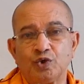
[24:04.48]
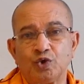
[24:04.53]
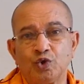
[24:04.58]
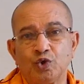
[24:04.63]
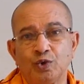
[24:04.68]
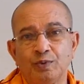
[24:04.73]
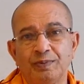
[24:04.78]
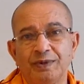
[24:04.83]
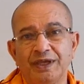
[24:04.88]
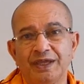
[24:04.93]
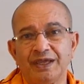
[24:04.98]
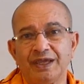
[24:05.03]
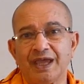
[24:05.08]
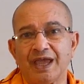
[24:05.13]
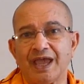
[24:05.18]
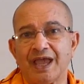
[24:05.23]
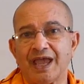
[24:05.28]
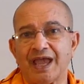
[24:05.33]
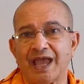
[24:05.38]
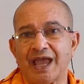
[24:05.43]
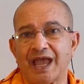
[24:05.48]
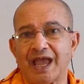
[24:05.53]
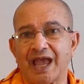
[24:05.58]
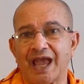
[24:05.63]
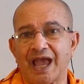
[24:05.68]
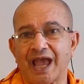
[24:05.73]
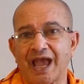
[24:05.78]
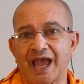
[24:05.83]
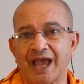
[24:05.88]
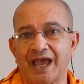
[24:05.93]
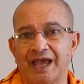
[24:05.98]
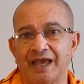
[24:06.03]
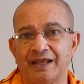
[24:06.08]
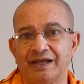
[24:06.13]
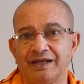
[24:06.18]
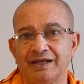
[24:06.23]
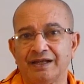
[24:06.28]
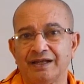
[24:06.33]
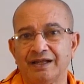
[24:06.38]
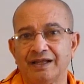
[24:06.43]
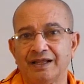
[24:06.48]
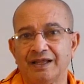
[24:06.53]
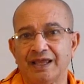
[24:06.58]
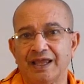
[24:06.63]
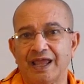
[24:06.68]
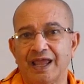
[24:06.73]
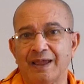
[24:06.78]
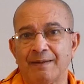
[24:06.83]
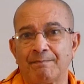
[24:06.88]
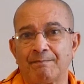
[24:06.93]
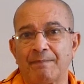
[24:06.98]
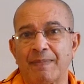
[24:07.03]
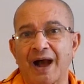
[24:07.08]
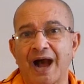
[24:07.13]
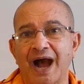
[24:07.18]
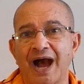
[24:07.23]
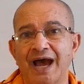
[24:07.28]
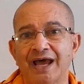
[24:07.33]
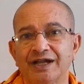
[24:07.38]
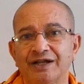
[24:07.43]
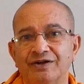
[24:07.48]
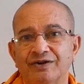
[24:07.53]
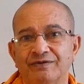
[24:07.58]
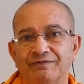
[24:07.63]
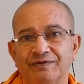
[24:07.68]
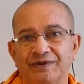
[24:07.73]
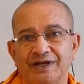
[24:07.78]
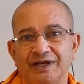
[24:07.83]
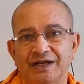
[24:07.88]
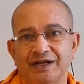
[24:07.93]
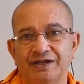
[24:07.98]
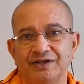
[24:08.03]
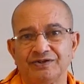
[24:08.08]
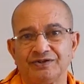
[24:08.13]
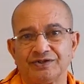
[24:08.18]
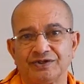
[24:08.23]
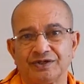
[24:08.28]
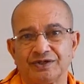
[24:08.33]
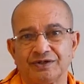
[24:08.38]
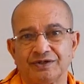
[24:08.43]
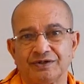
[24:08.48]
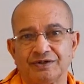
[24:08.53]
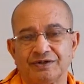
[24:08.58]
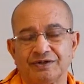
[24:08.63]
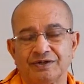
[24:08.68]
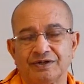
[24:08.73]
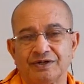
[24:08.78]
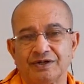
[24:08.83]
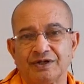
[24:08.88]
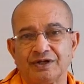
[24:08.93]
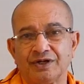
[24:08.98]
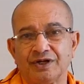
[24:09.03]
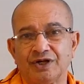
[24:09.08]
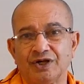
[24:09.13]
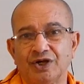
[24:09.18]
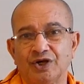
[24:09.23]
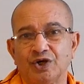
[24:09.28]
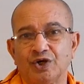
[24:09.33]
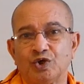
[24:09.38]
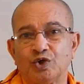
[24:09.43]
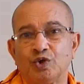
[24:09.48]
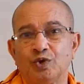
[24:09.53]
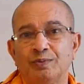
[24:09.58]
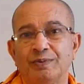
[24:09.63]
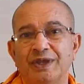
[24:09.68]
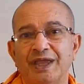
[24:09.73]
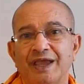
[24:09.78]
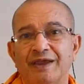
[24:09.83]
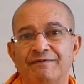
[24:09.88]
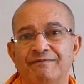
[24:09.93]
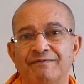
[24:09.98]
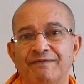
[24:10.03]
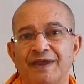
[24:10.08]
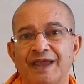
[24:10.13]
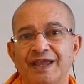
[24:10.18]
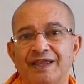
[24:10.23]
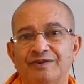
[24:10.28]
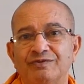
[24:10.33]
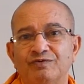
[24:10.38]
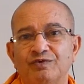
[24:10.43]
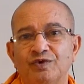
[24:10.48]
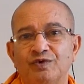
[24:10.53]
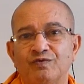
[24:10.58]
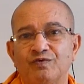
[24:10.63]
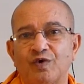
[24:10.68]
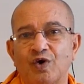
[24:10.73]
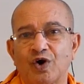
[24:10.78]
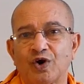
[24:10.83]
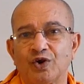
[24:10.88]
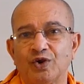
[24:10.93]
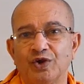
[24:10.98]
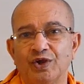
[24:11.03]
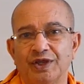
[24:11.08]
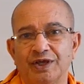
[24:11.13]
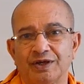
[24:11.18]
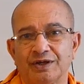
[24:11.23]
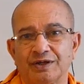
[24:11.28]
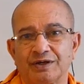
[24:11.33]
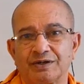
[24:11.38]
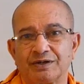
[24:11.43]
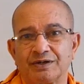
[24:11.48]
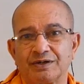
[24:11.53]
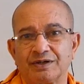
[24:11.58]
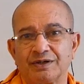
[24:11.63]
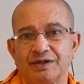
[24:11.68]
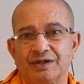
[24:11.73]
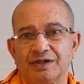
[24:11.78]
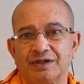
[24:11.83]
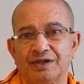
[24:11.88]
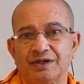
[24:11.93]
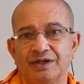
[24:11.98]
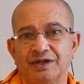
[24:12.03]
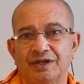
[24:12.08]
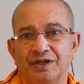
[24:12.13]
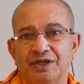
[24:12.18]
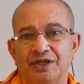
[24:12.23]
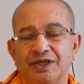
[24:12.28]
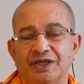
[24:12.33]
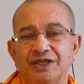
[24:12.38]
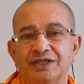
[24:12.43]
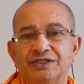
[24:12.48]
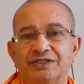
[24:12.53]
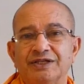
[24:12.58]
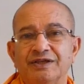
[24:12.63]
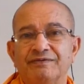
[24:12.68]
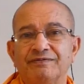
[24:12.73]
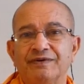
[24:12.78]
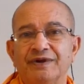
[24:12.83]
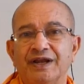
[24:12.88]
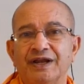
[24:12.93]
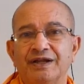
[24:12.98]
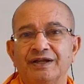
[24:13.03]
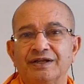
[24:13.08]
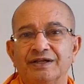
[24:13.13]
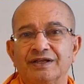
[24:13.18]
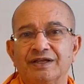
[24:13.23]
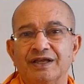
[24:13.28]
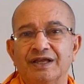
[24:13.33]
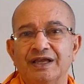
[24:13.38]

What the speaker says: to be a part of a religion, to be a faithful follower is different.